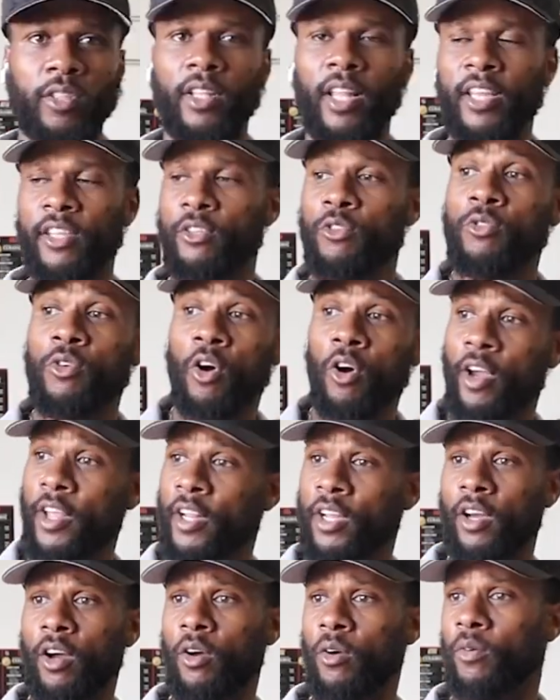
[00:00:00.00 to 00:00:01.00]
like, you go
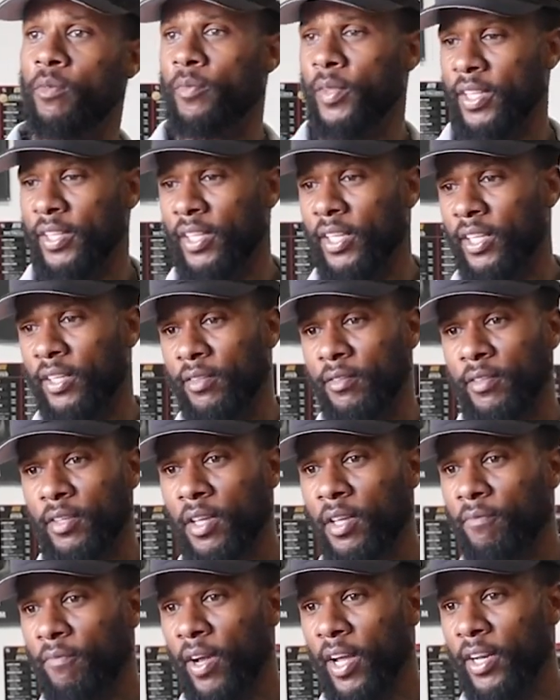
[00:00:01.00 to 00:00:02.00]
ahead and go. And then
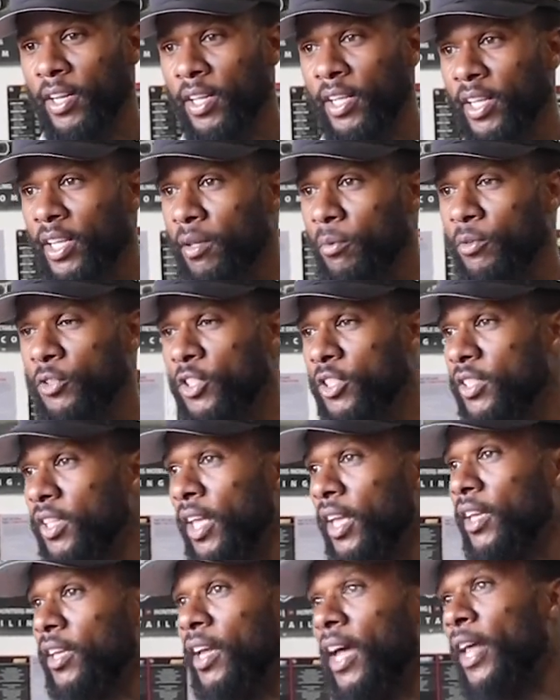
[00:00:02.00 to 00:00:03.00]
finally, he was just
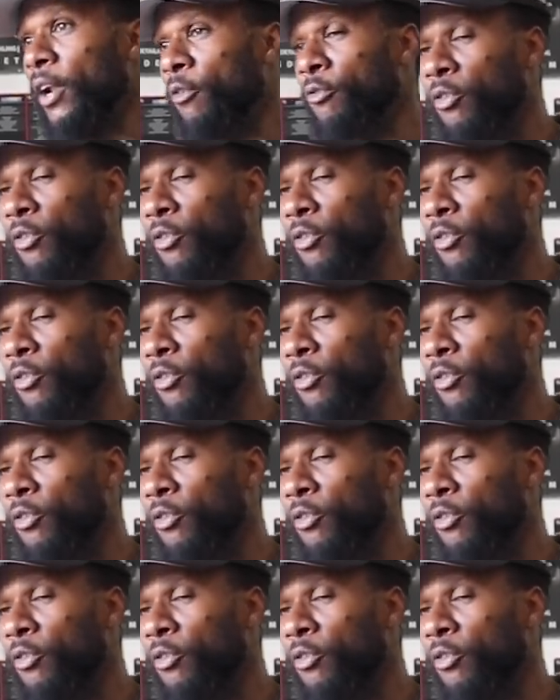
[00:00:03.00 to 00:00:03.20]
like, I